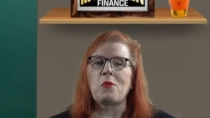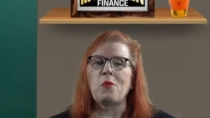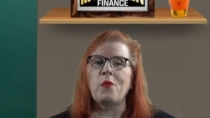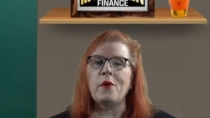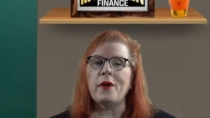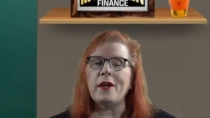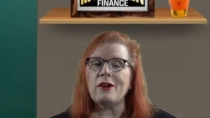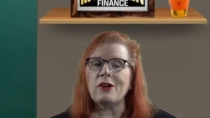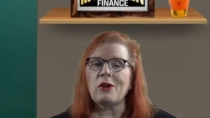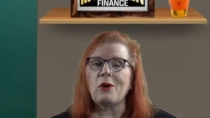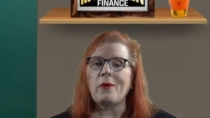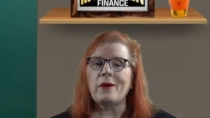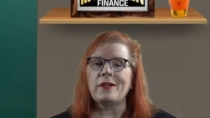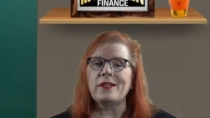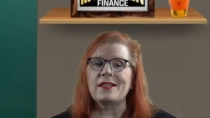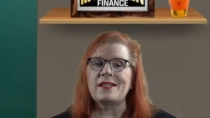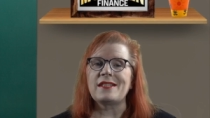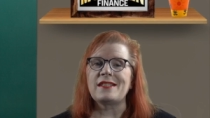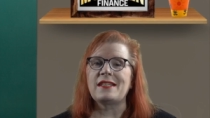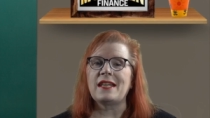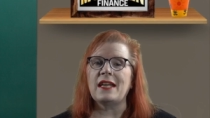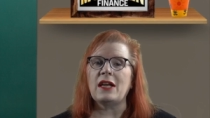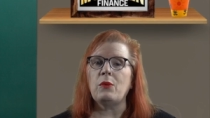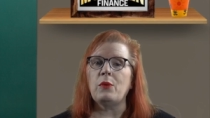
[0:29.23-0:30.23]
we are going to
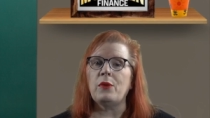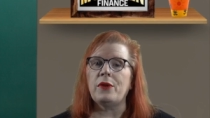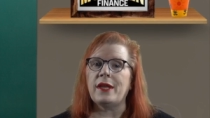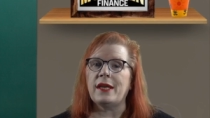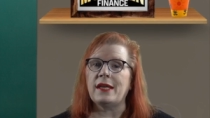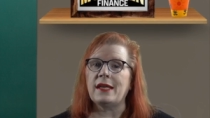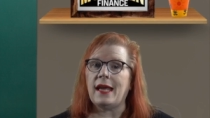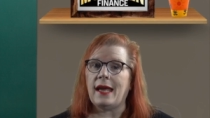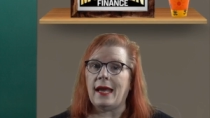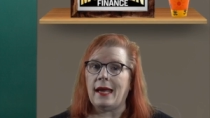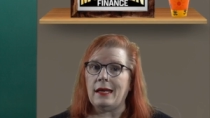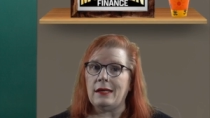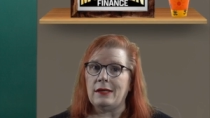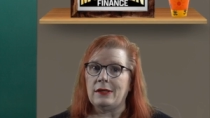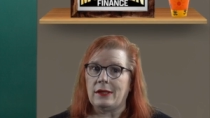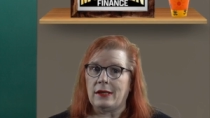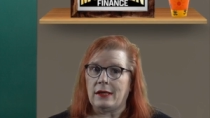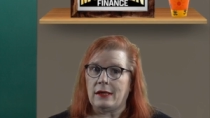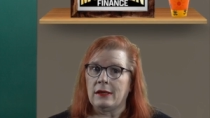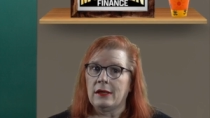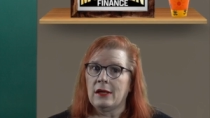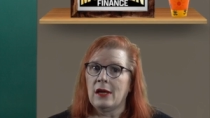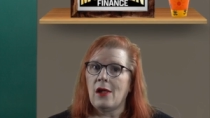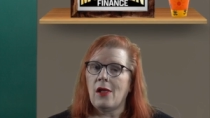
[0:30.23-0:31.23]
stick within
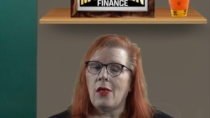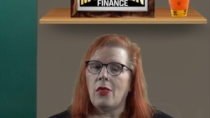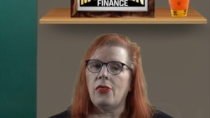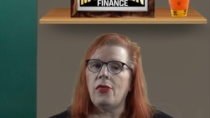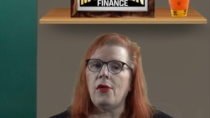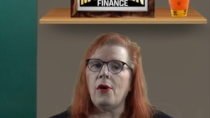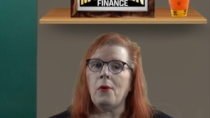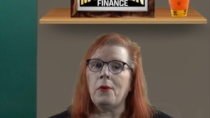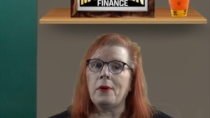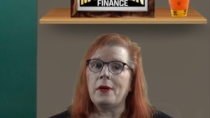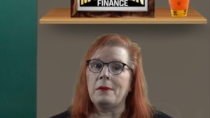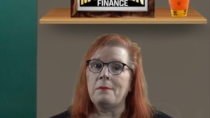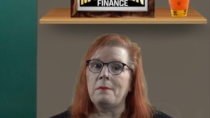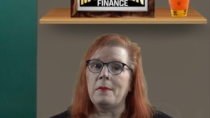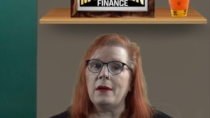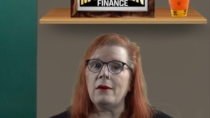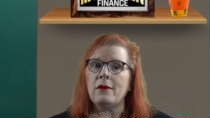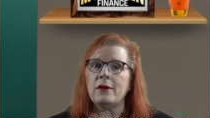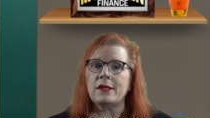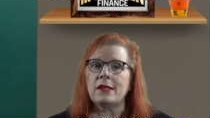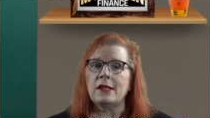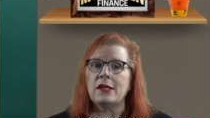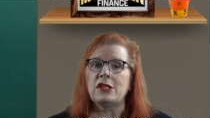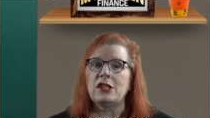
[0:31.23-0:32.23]
Canada, though an
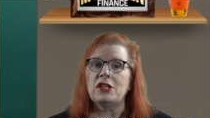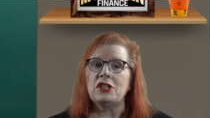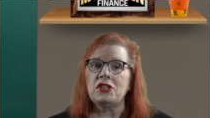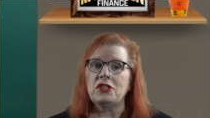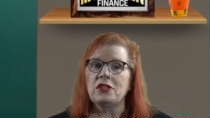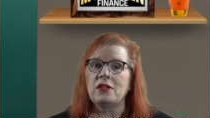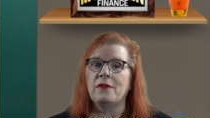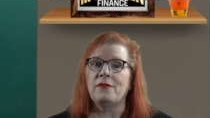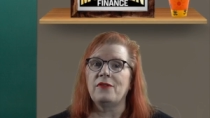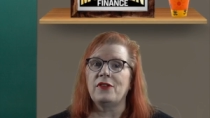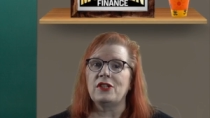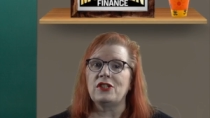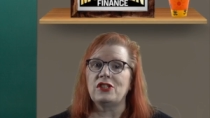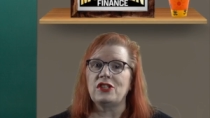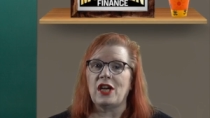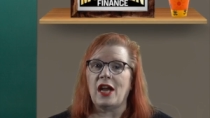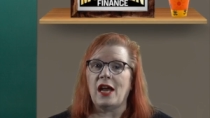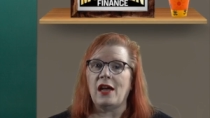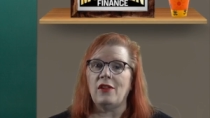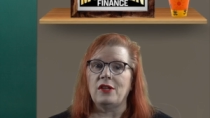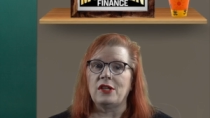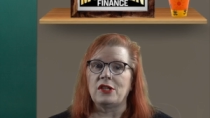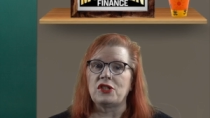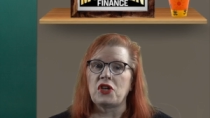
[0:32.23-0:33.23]
American edition of this
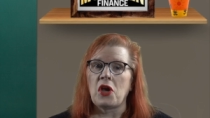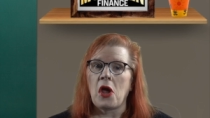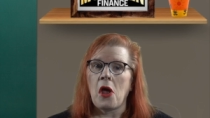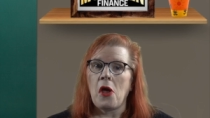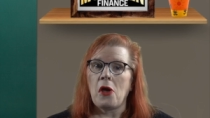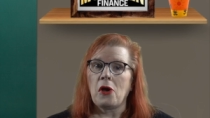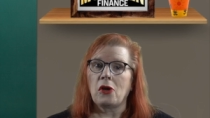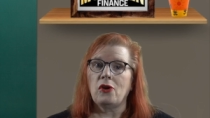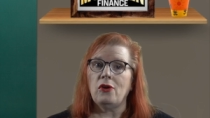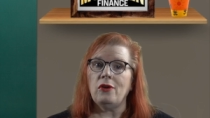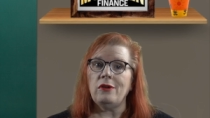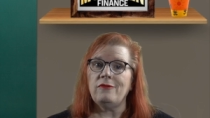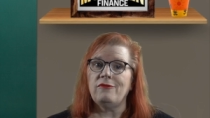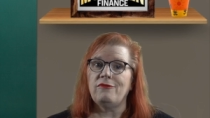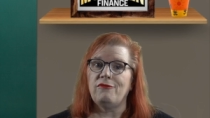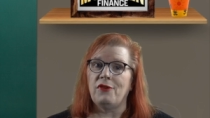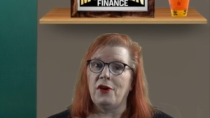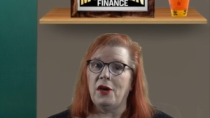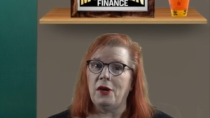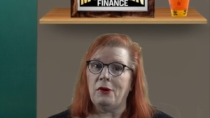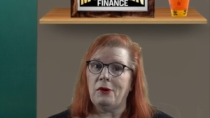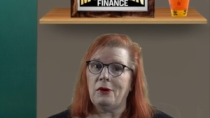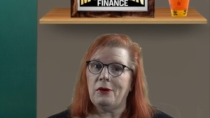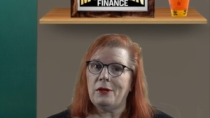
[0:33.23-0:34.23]
challenge could
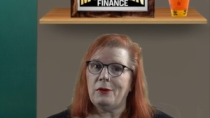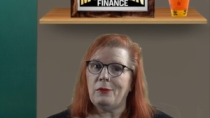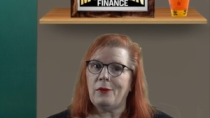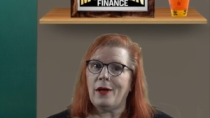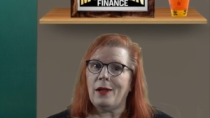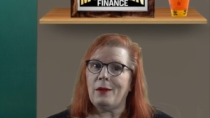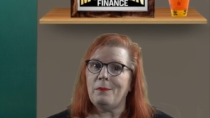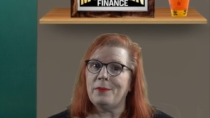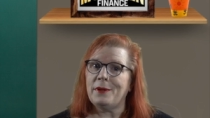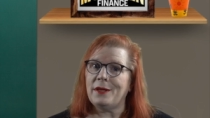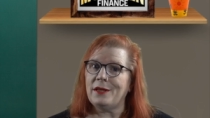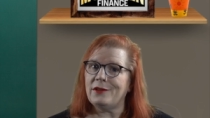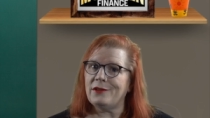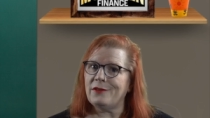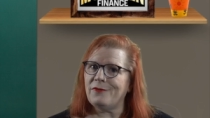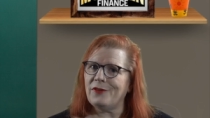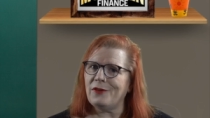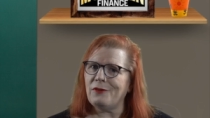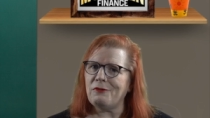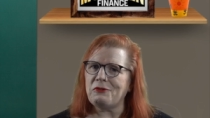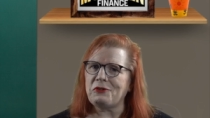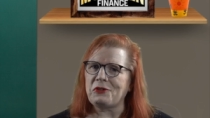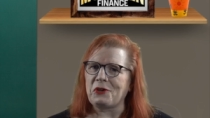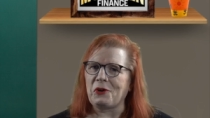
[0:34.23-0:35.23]
very well be in the
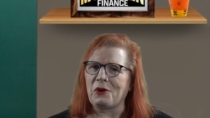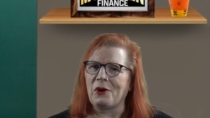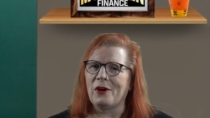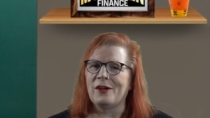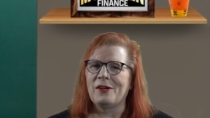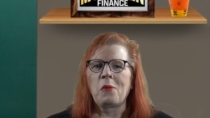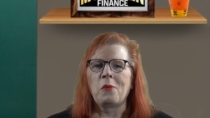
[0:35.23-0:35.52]
future.